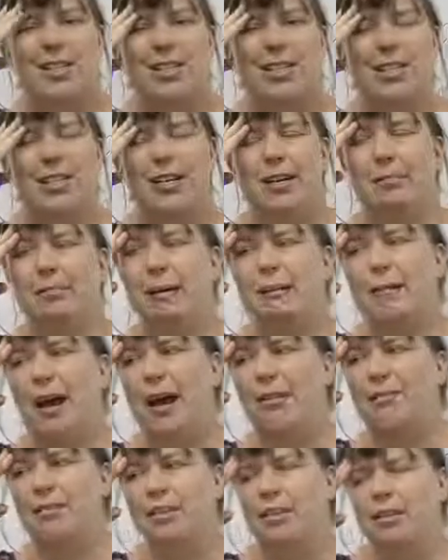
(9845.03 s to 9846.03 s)
Sorry, I'm
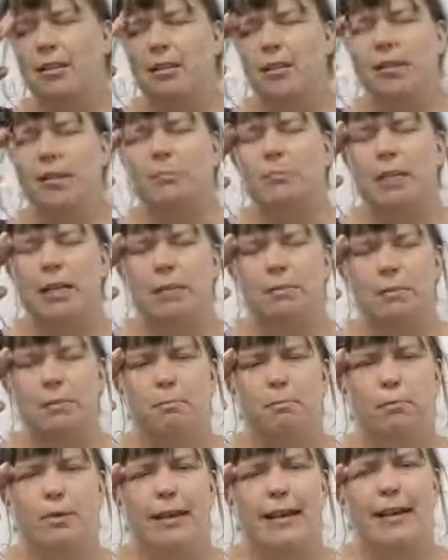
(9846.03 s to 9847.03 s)
having a little bit of
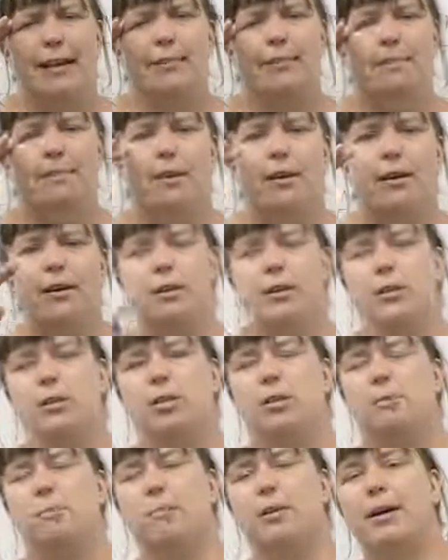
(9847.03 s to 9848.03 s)
a brain
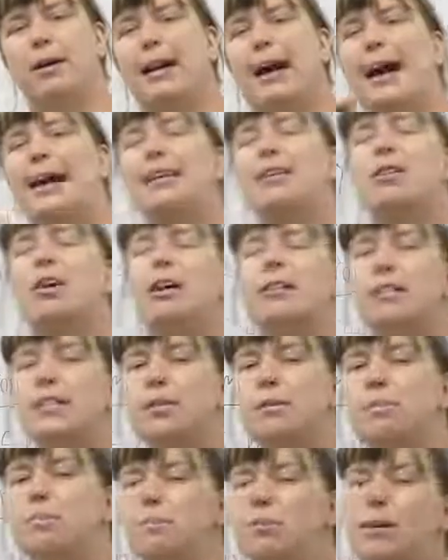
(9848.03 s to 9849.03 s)
fart, but I
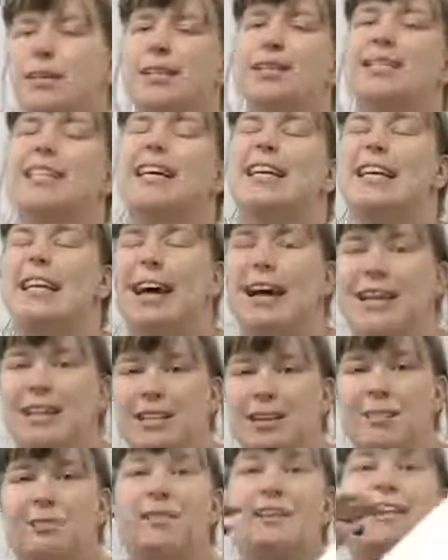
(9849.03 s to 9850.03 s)
got some words that
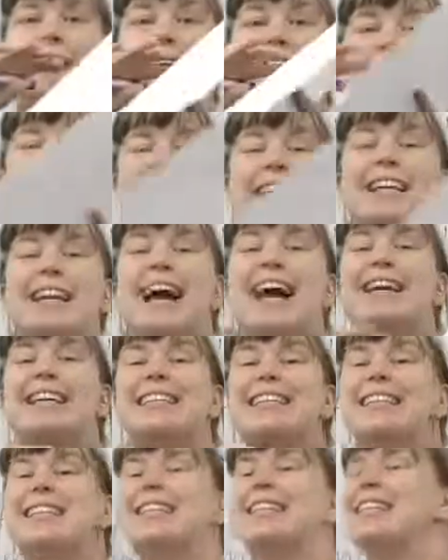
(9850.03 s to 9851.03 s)
kind of
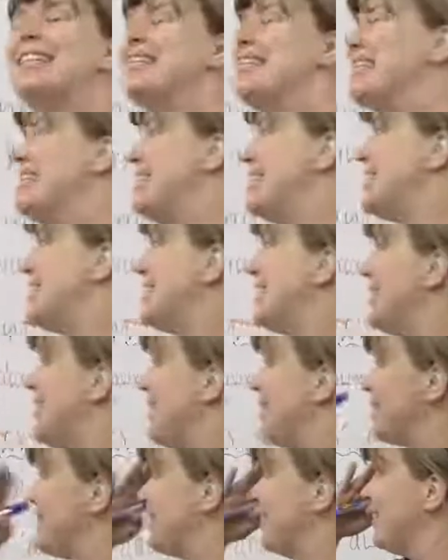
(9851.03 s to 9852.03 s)
connect sentences
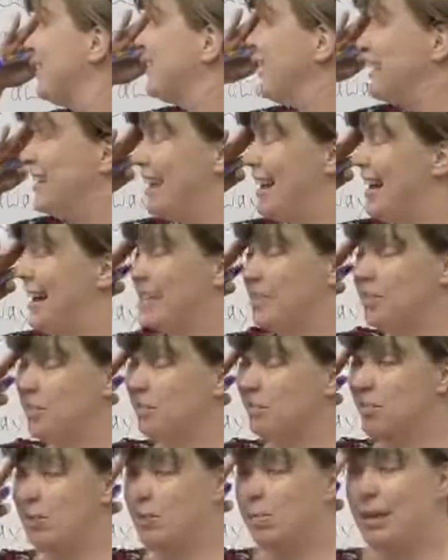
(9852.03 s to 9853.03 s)
together. I
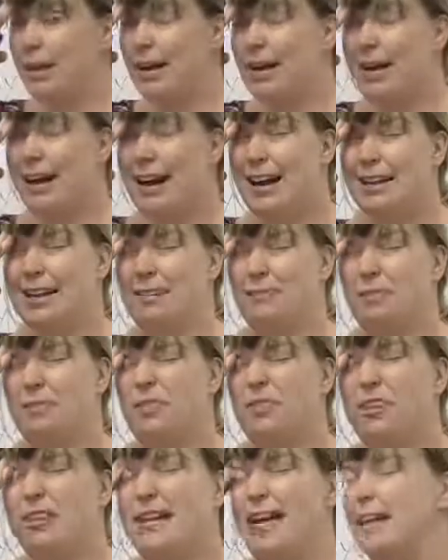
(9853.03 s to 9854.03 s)
don't know why I am
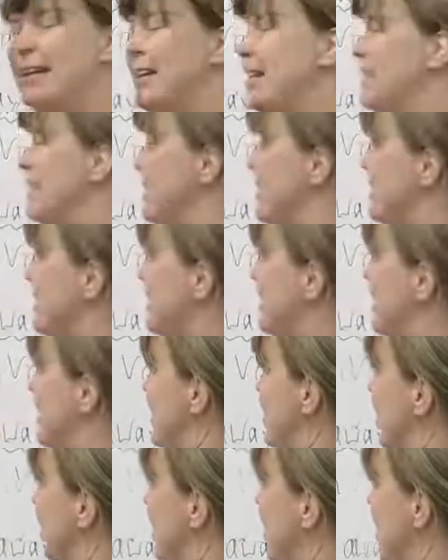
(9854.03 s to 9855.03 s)
forgetting this,
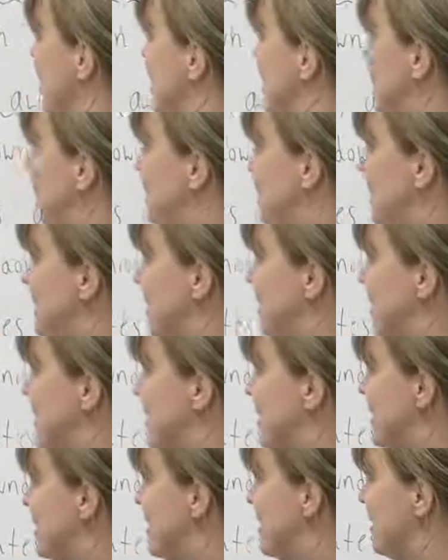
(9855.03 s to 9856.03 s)

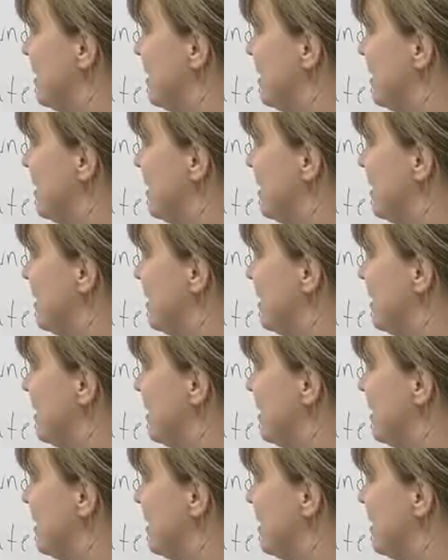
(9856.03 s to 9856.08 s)
but